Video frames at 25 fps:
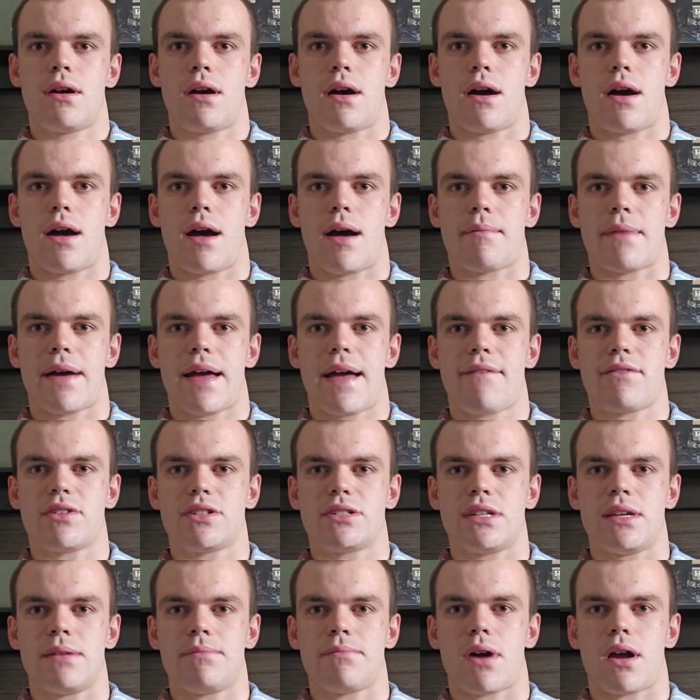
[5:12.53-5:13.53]
I haven't
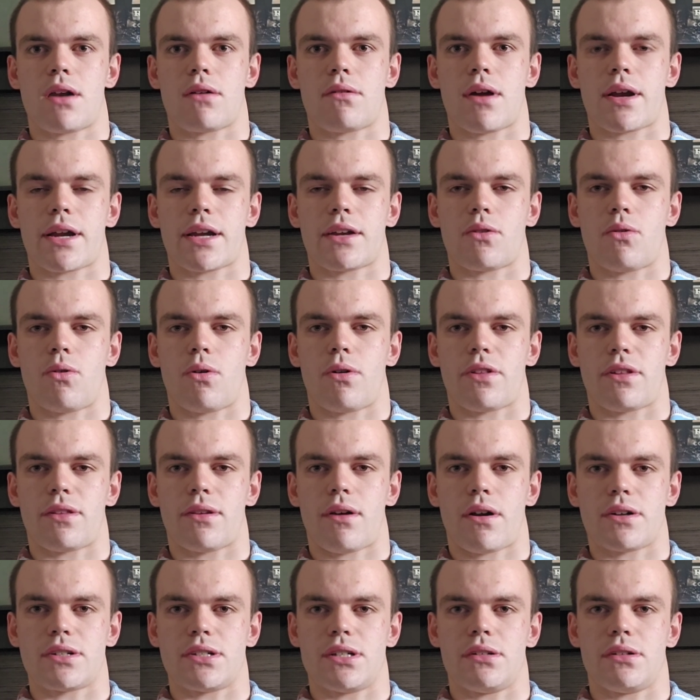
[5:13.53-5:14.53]
seen Bottle Rocket or the
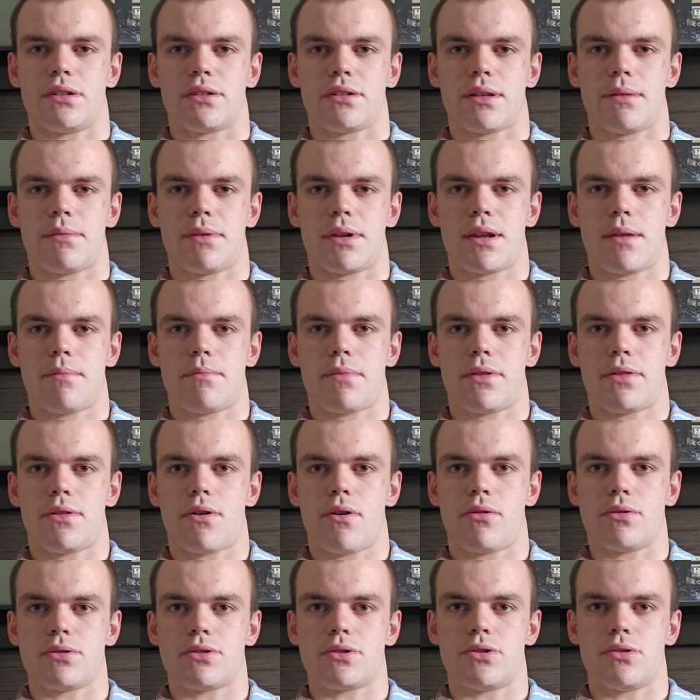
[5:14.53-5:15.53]
Darjeeling Limited, but
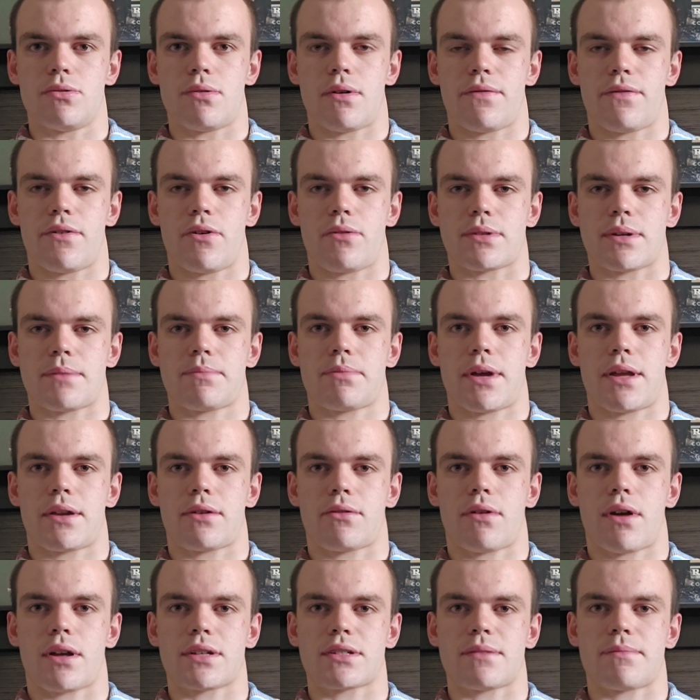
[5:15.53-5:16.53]
those two are films I plan to
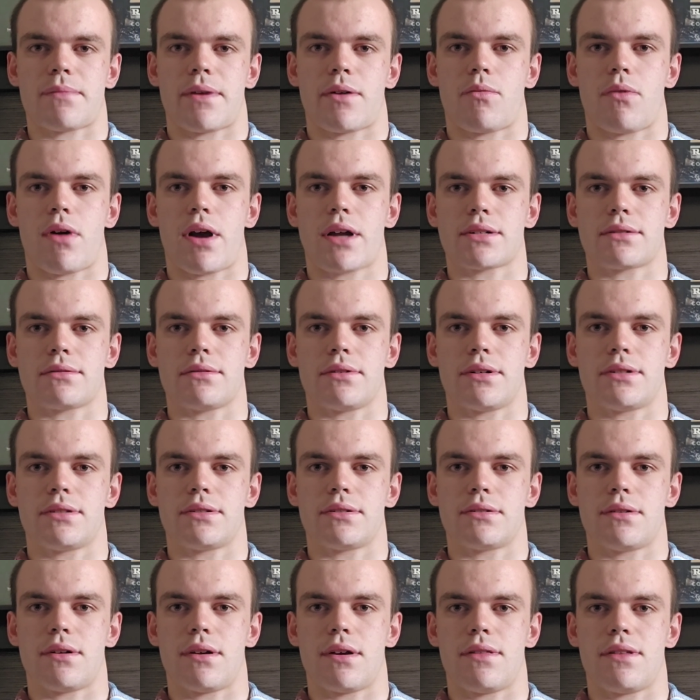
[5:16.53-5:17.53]
cross off my watch
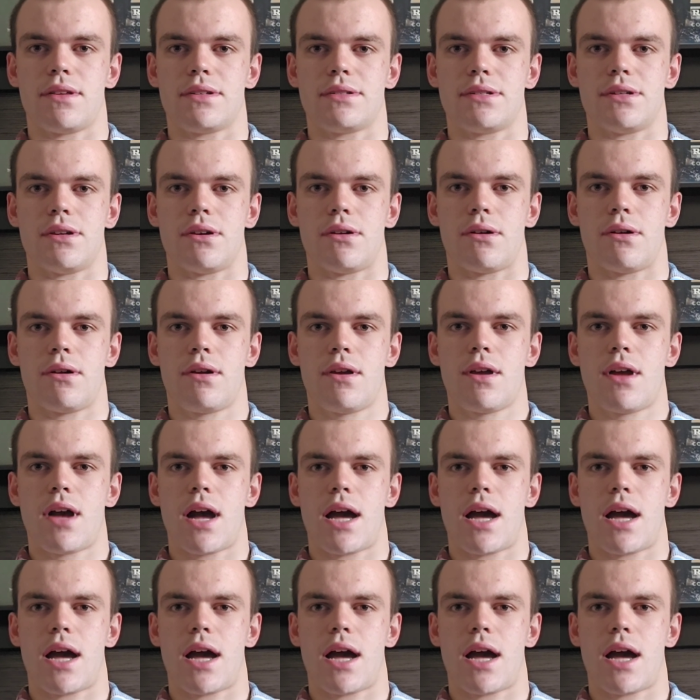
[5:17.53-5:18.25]
list this year.